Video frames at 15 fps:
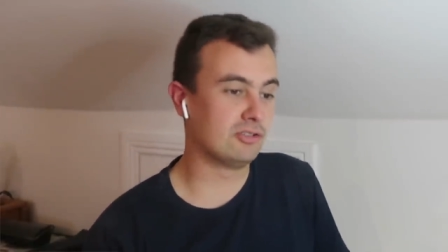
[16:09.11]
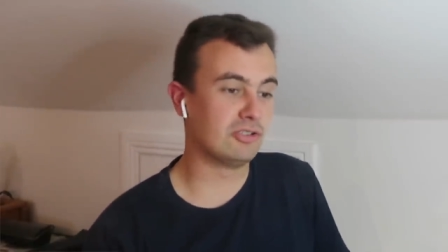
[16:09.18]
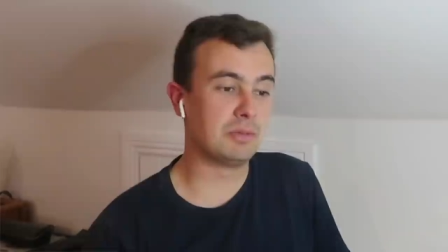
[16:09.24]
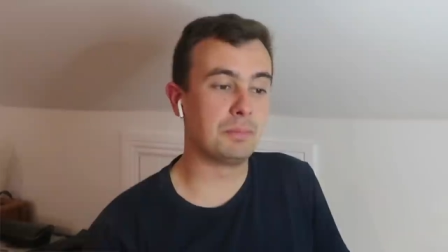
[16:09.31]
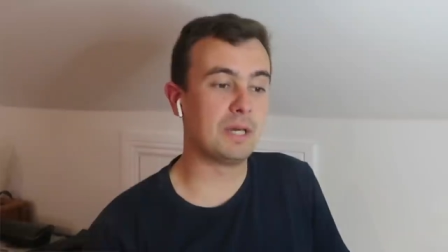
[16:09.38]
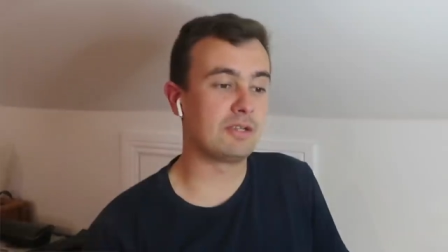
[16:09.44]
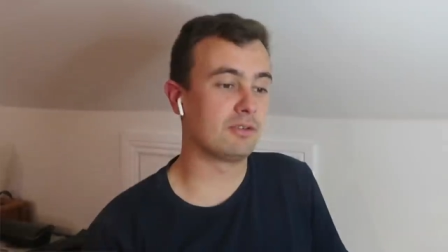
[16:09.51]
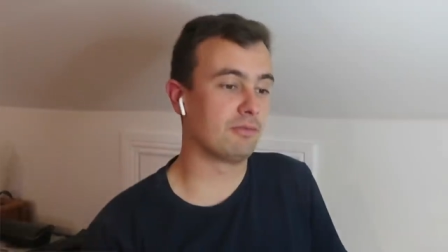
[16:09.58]
He's
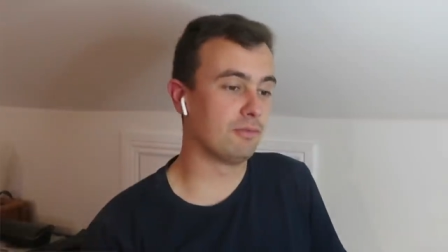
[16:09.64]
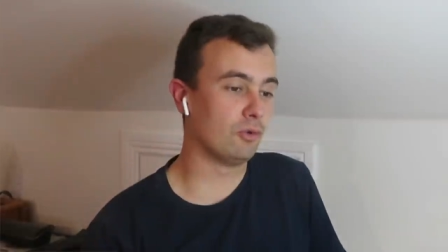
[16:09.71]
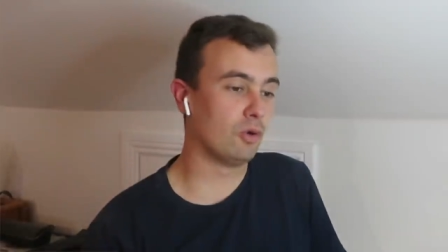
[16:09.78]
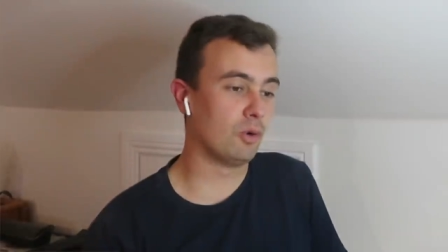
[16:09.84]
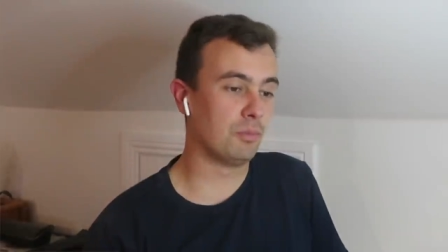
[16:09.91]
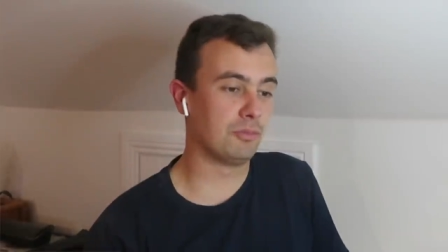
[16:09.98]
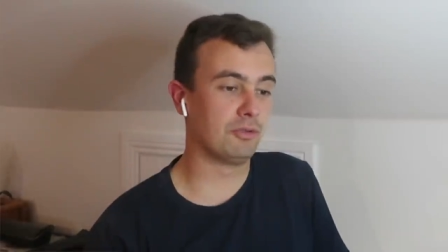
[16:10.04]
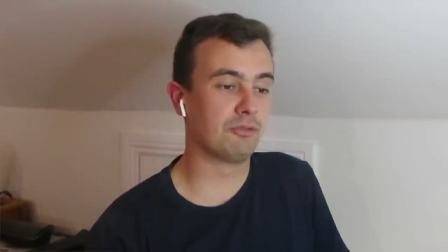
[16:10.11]
in better
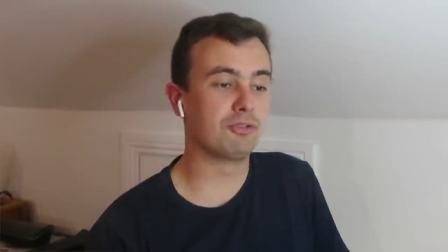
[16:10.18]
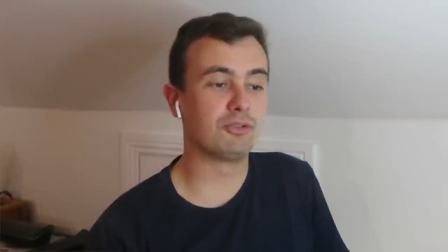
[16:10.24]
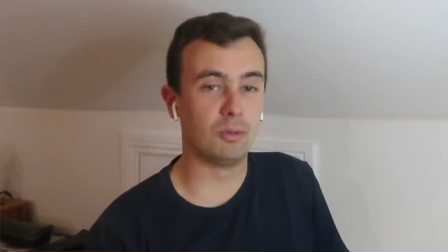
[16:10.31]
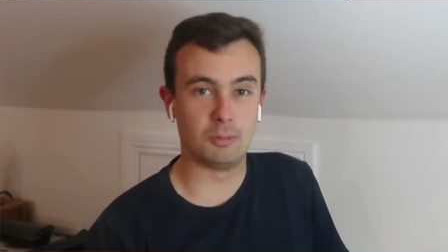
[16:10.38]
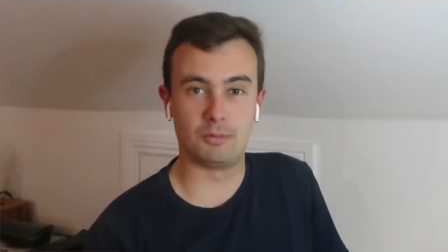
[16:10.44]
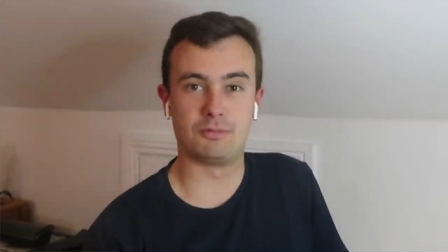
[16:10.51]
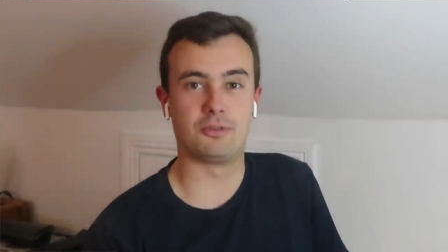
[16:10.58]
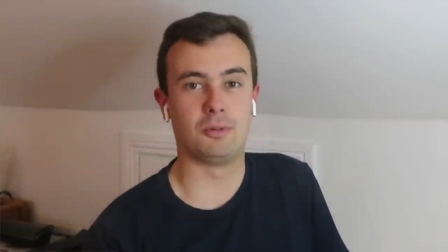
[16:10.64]
form than
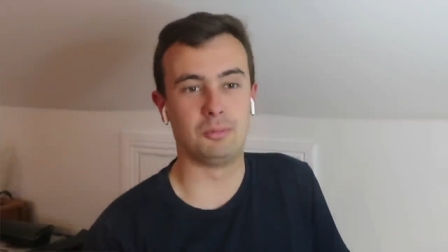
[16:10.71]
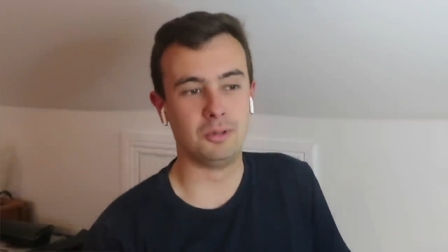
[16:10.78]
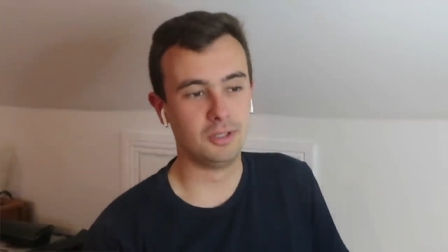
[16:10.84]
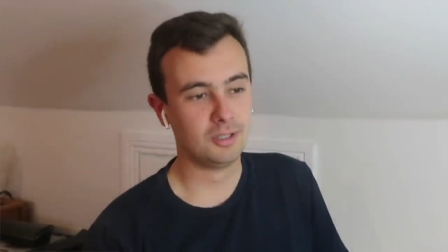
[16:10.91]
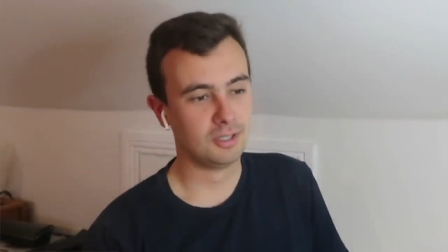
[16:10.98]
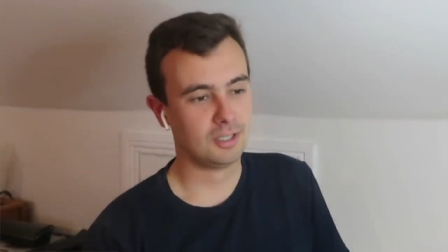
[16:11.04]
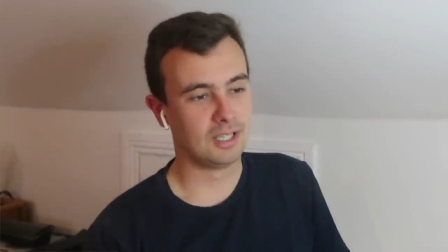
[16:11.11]
some of them.